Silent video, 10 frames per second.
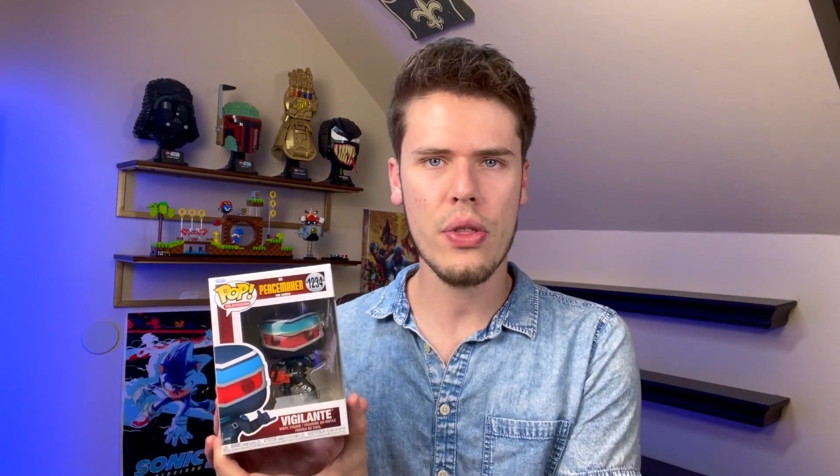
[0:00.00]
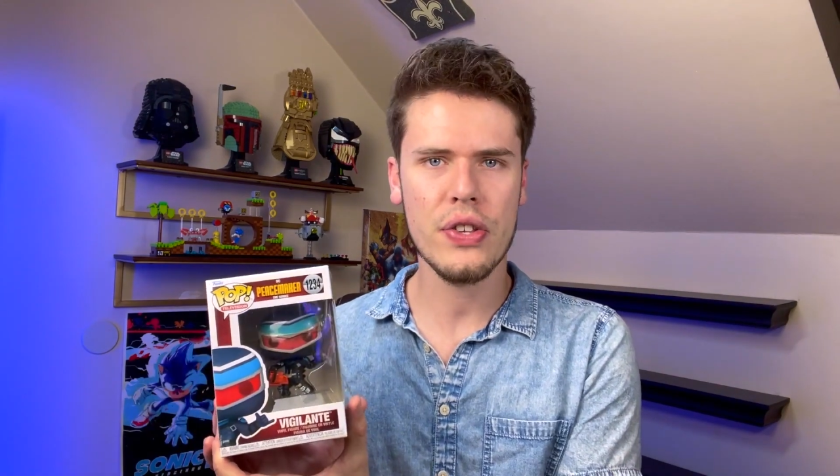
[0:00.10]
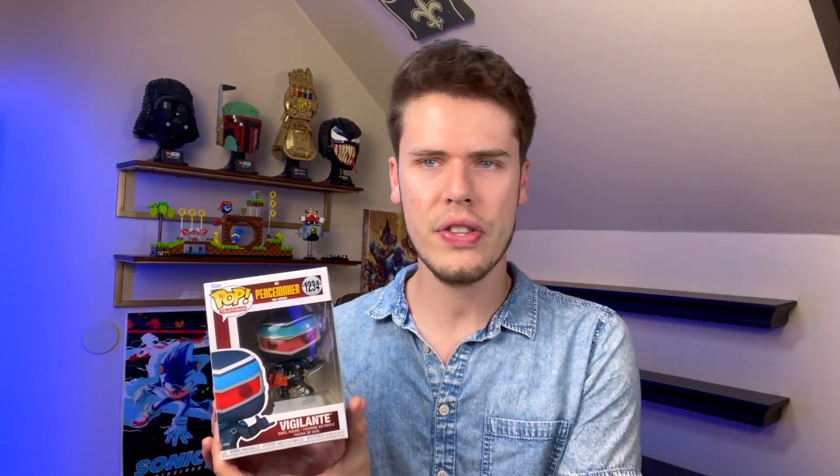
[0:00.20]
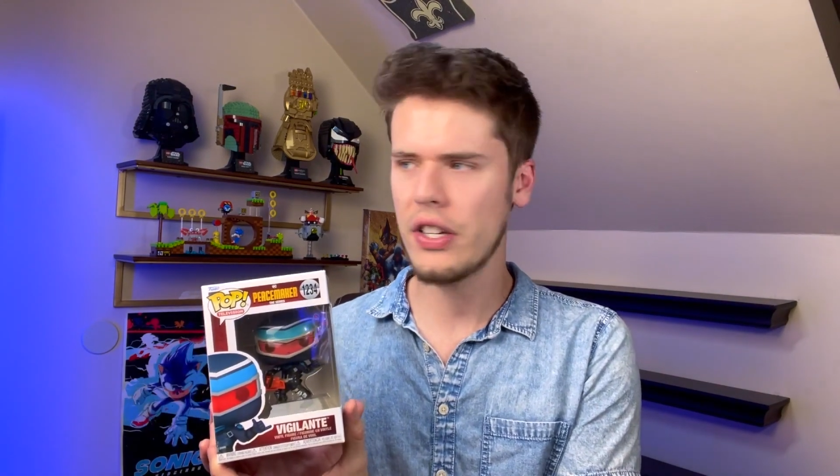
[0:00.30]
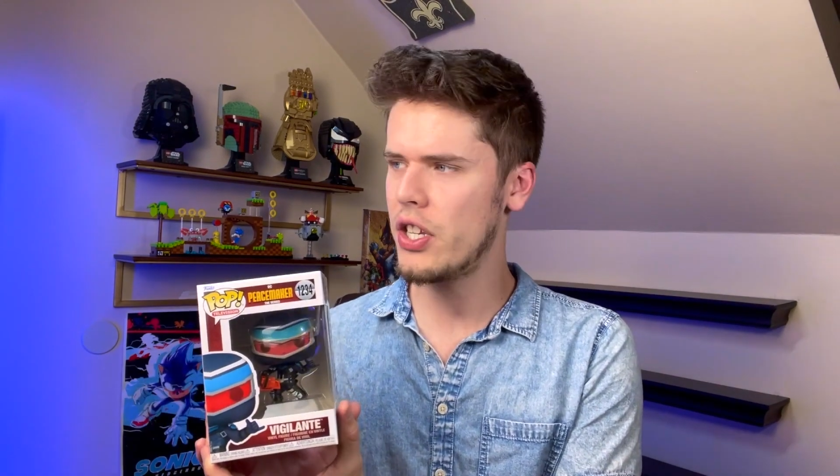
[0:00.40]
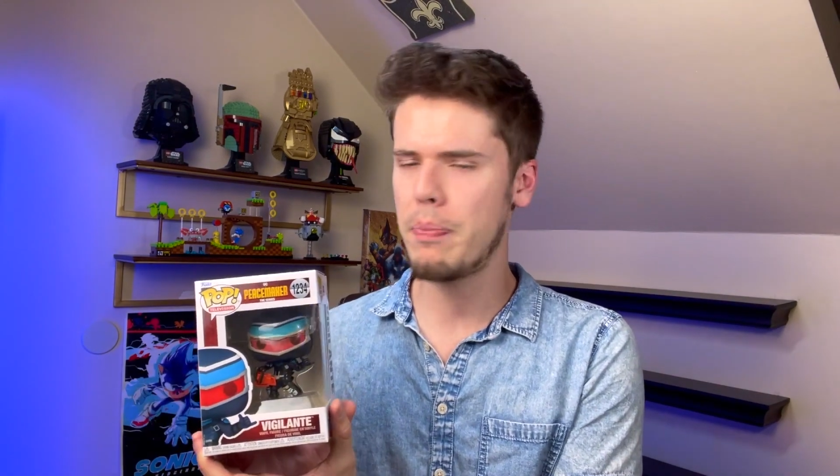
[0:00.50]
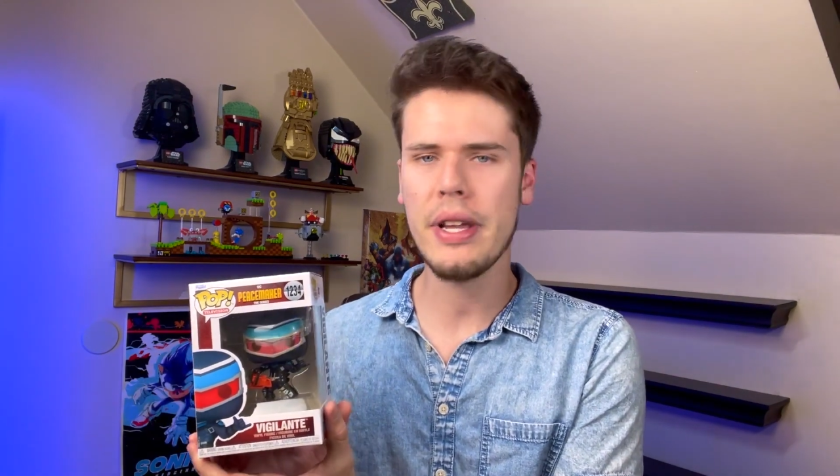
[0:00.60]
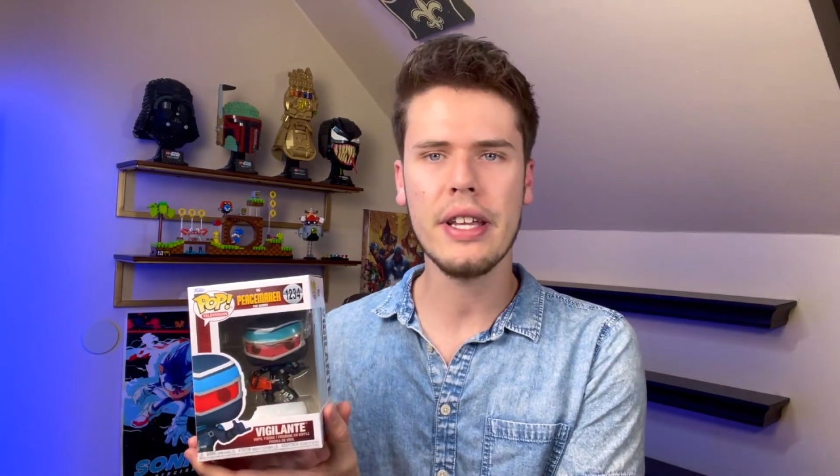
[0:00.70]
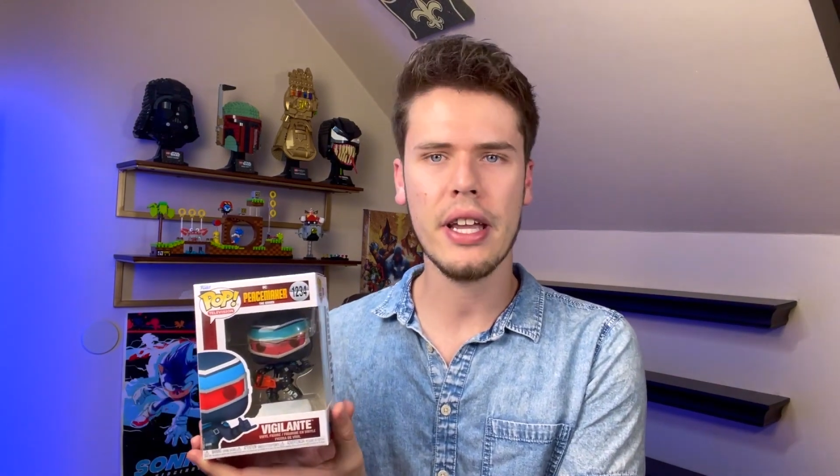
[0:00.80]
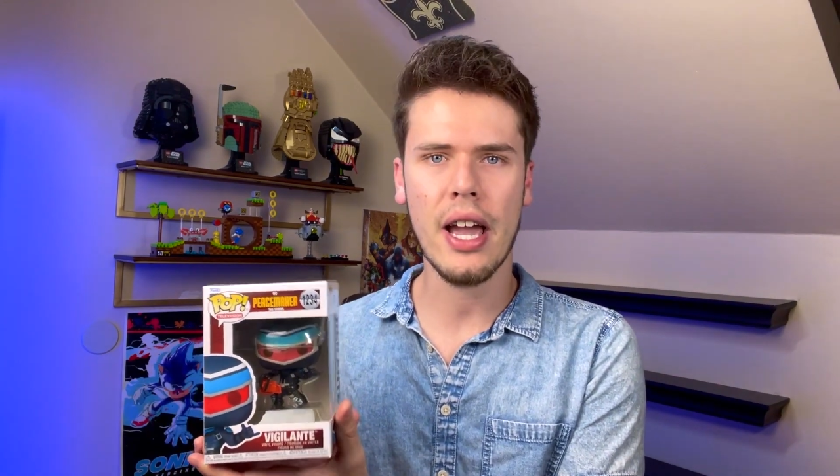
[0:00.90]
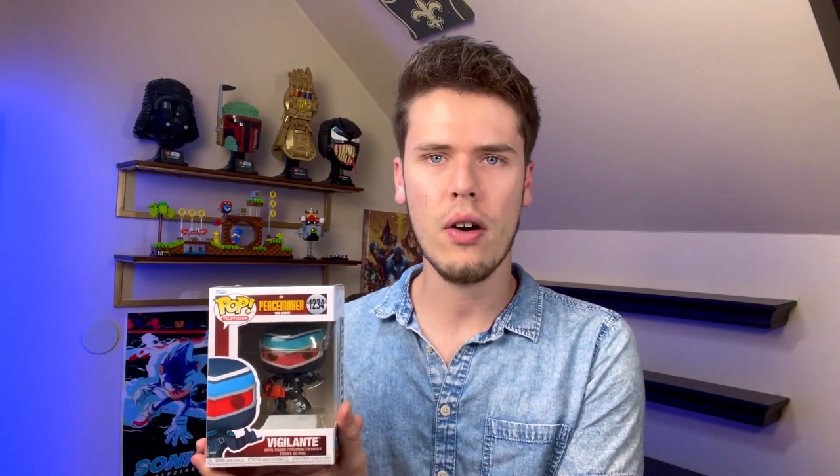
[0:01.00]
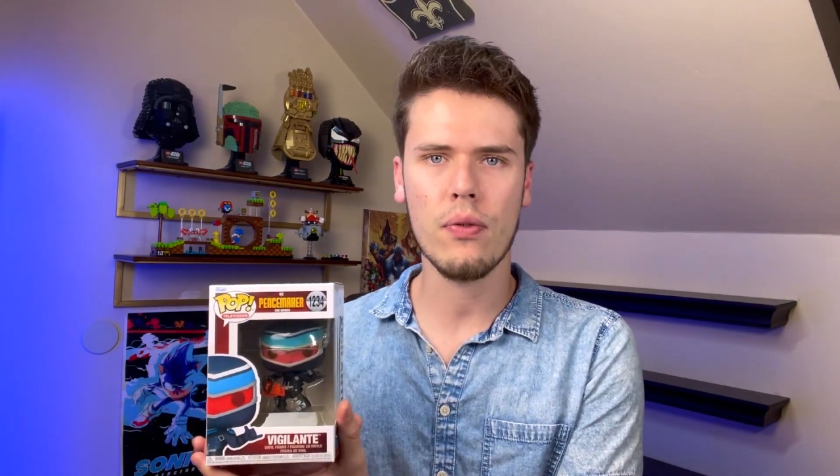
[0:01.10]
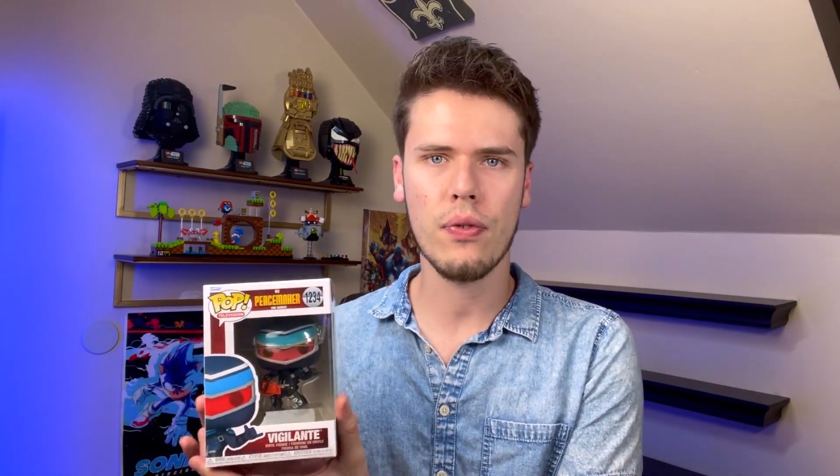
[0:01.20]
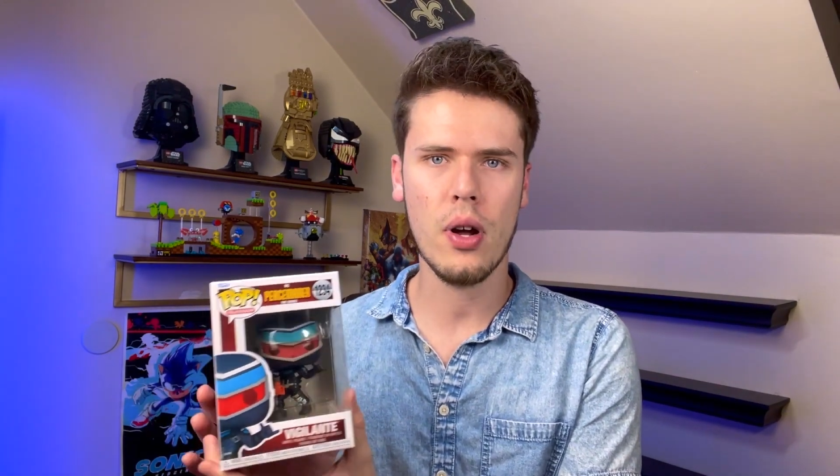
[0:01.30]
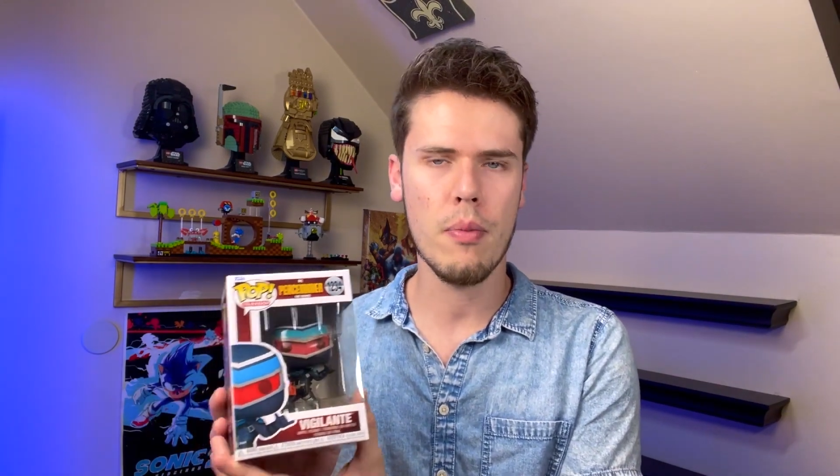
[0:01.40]
this thing just peeking out
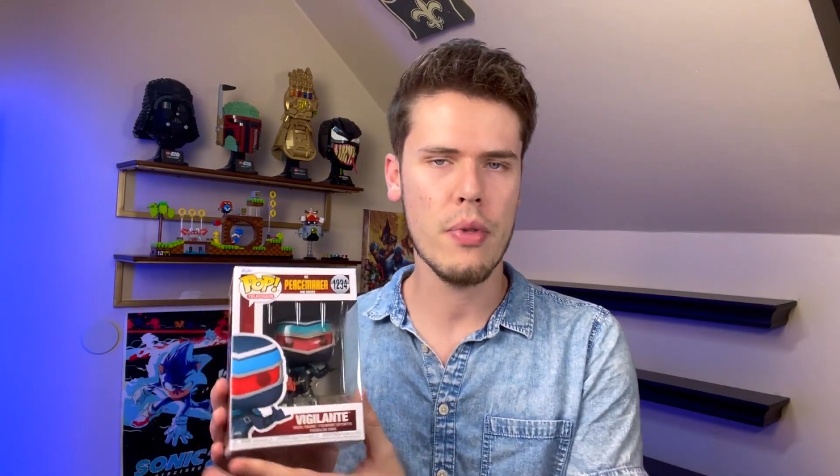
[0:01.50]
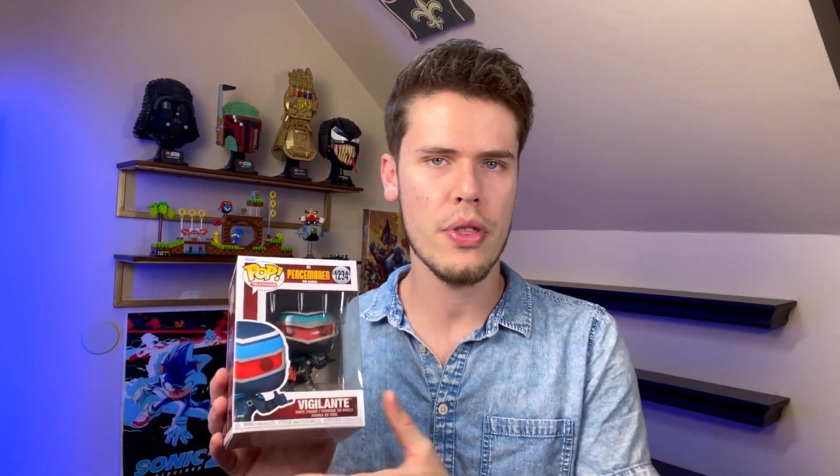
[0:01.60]
from